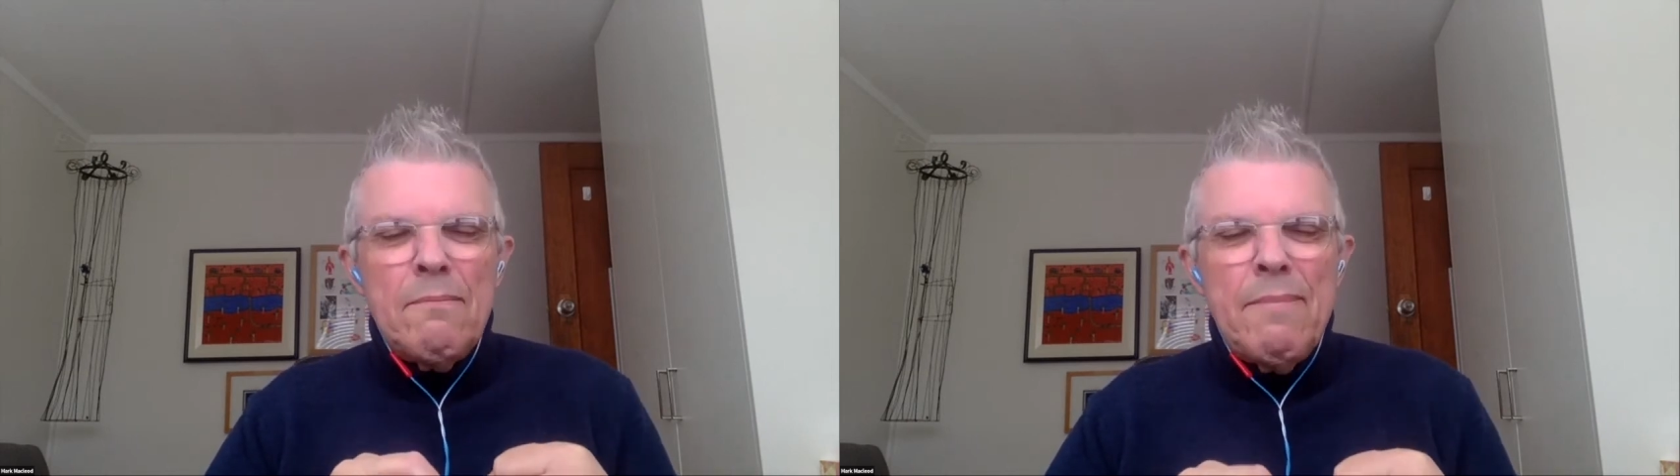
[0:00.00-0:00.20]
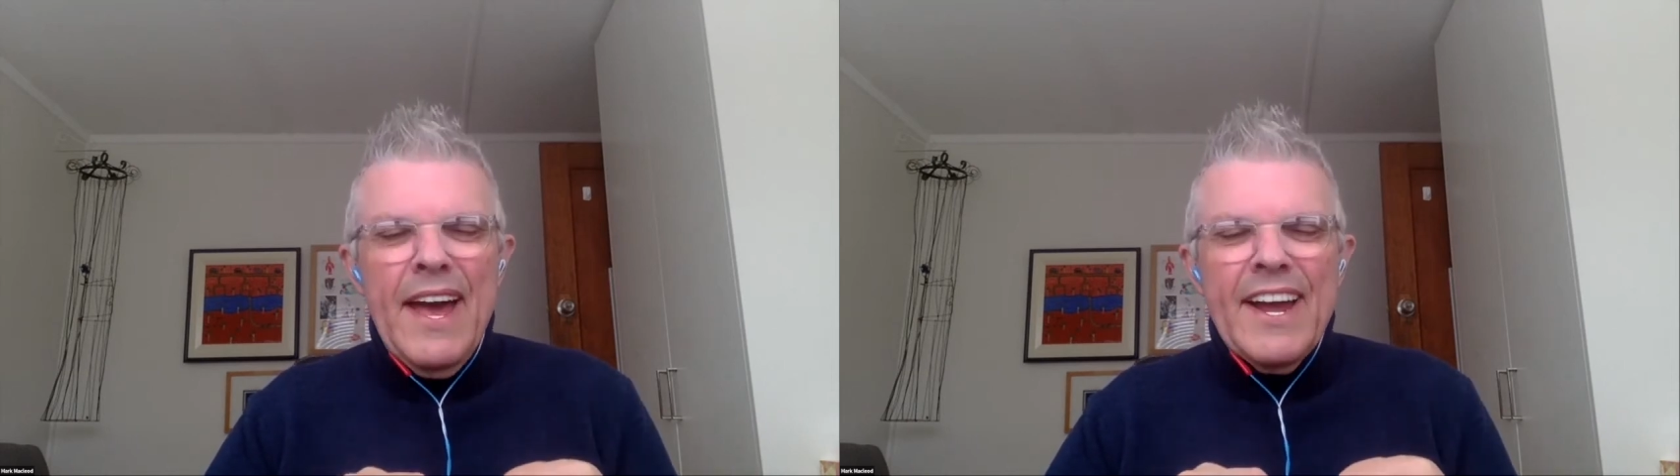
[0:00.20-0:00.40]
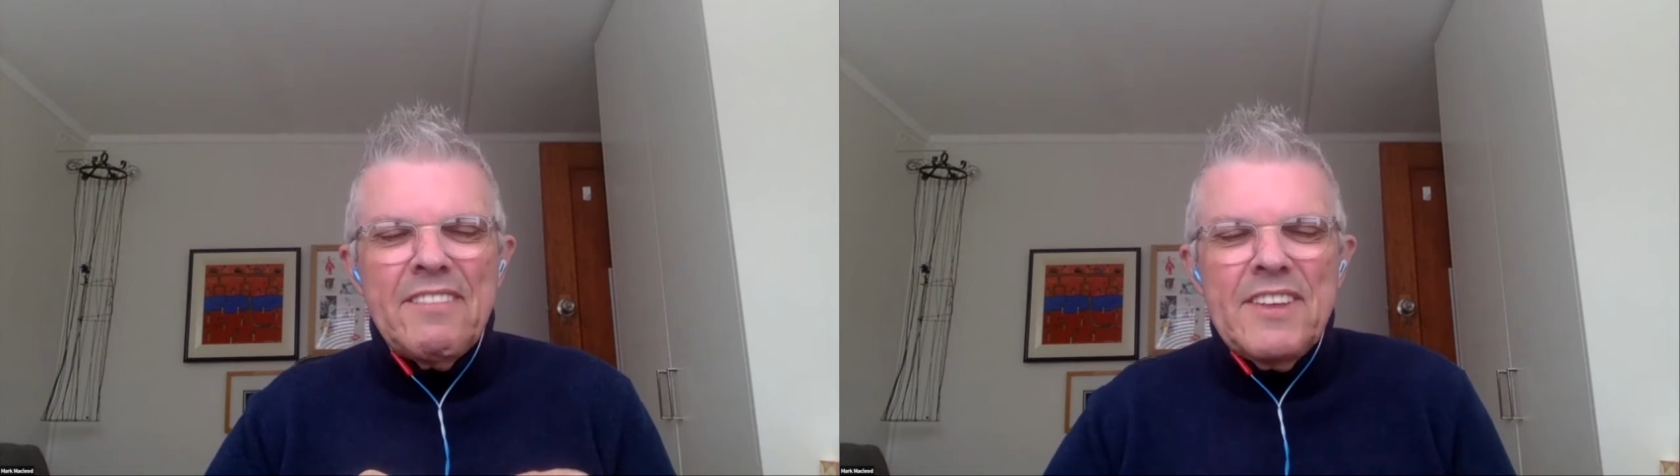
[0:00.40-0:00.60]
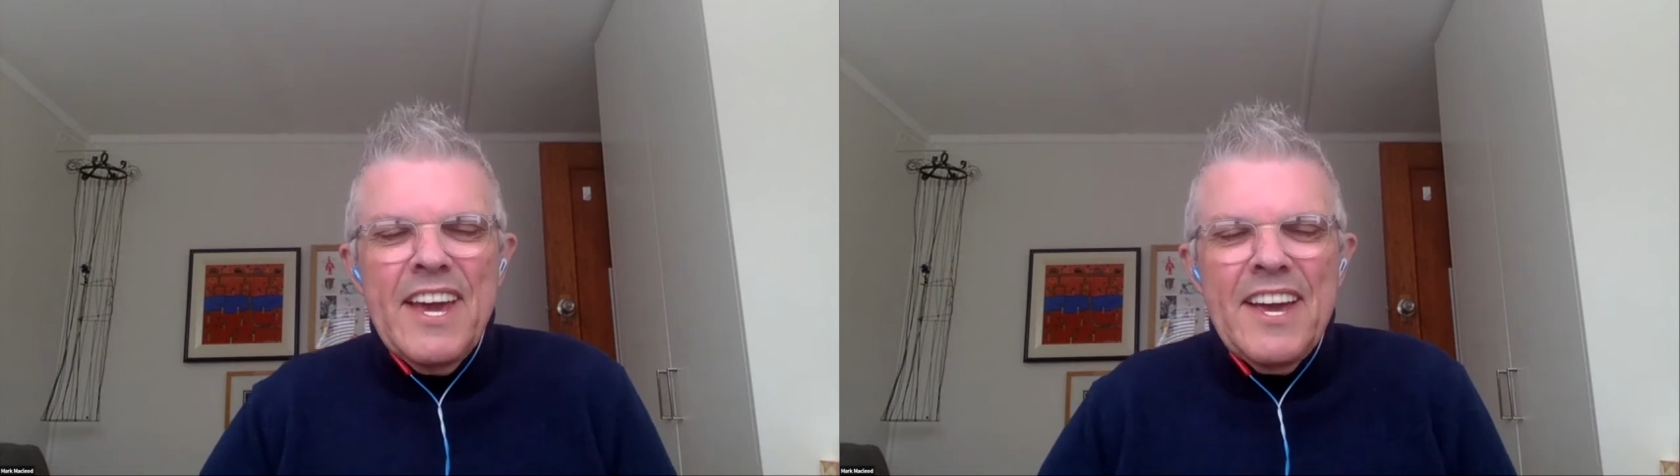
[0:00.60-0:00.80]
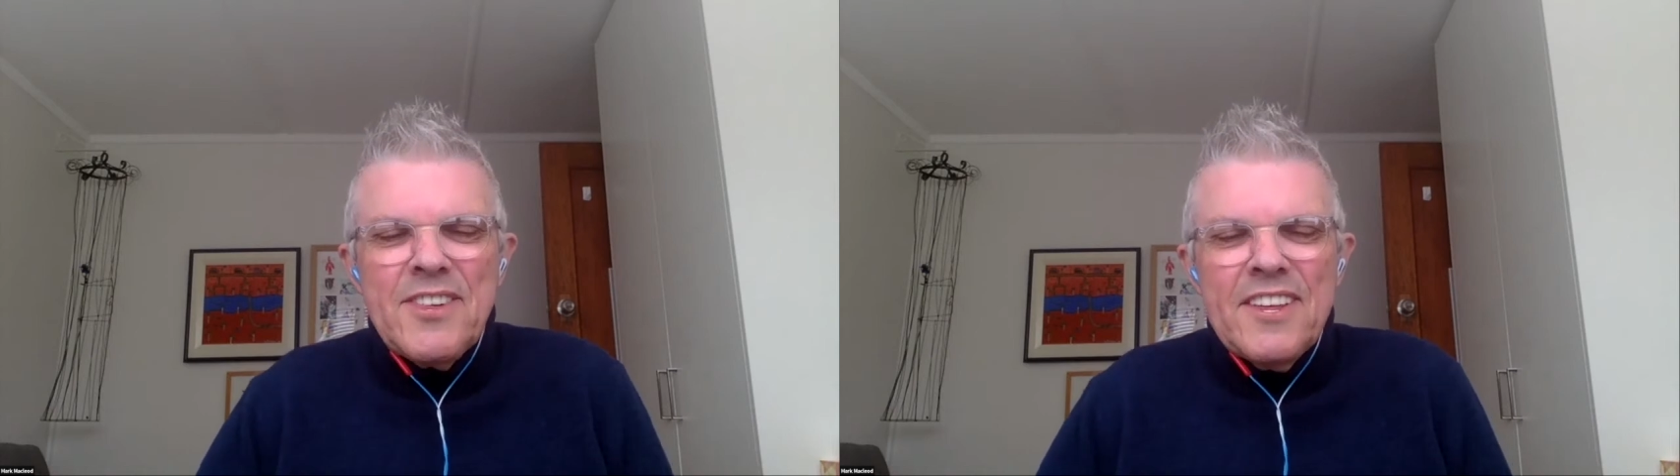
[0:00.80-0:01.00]
back at the
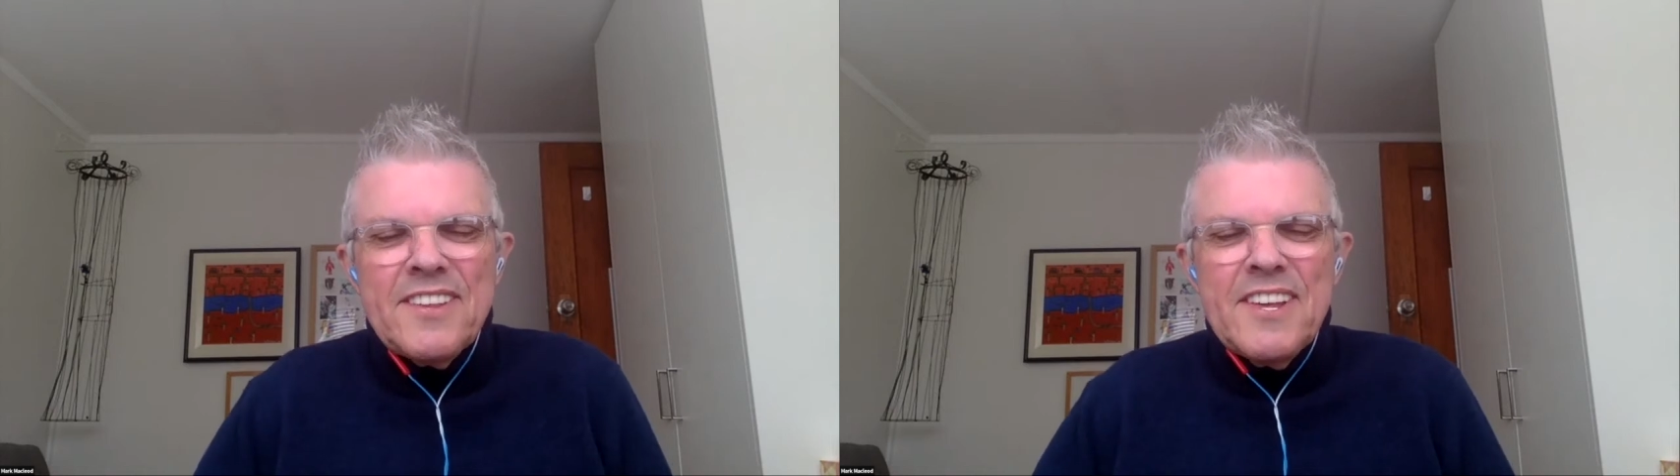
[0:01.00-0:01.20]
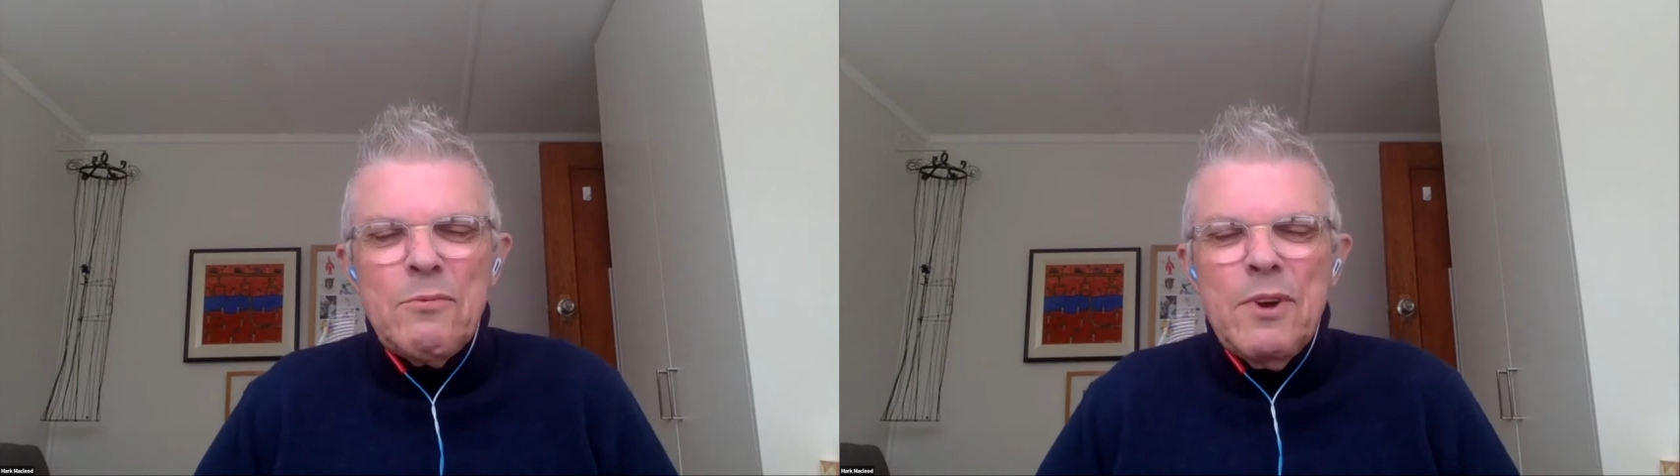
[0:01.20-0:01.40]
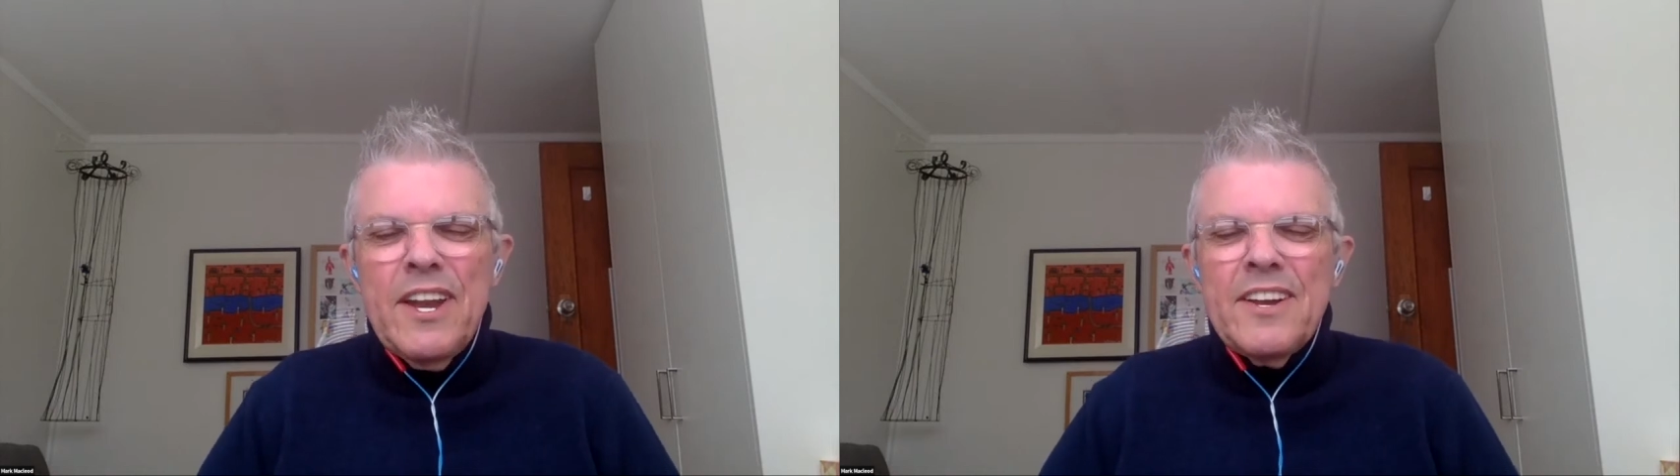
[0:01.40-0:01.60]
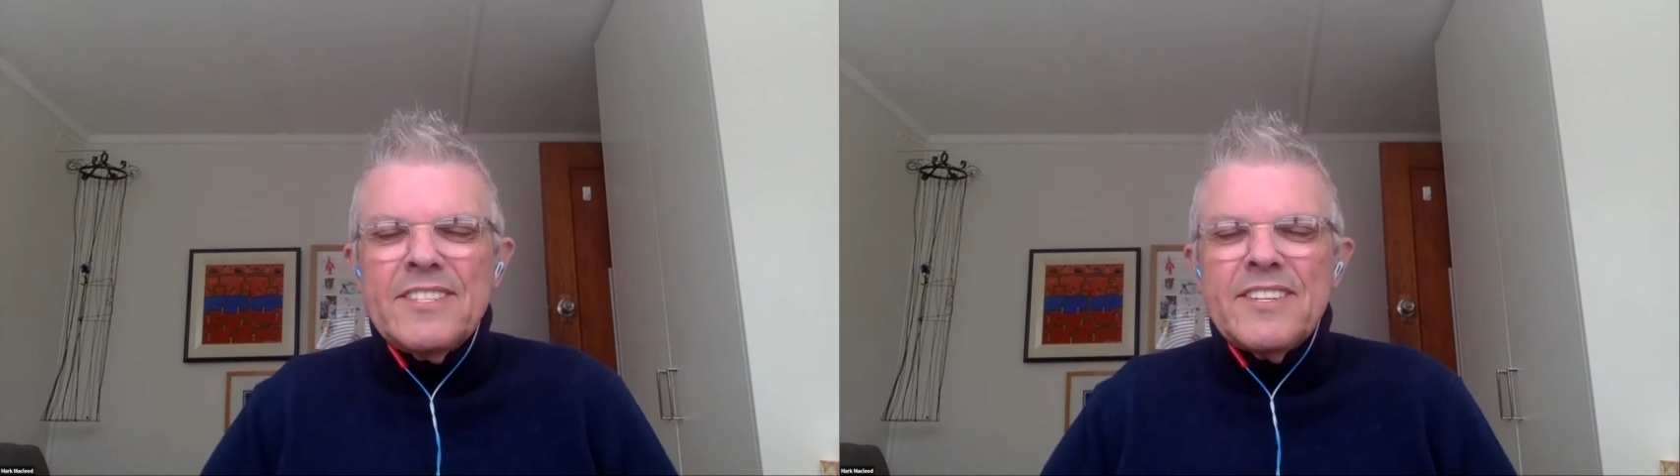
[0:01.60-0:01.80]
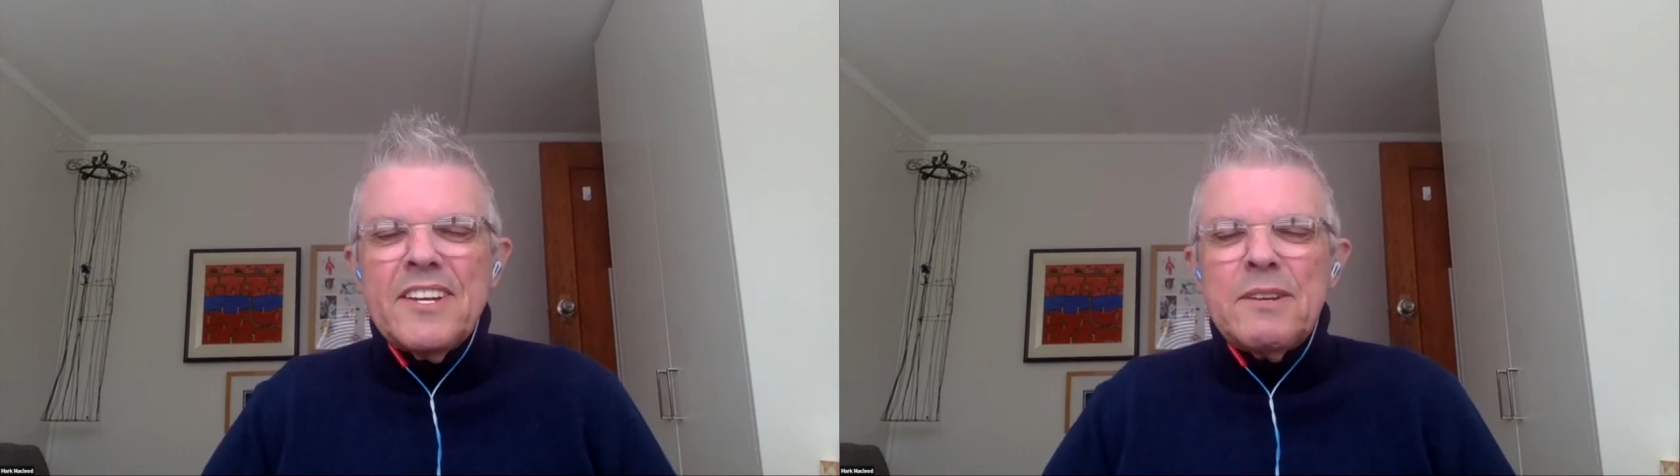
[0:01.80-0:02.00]
HSC when I
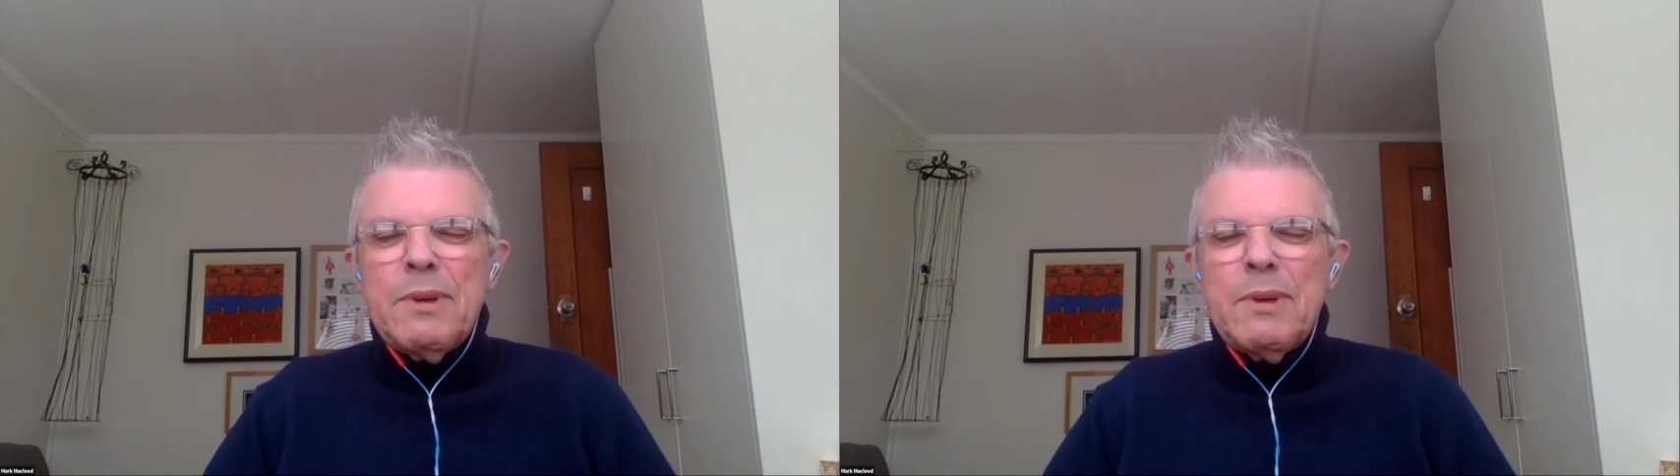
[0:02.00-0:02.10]
decided to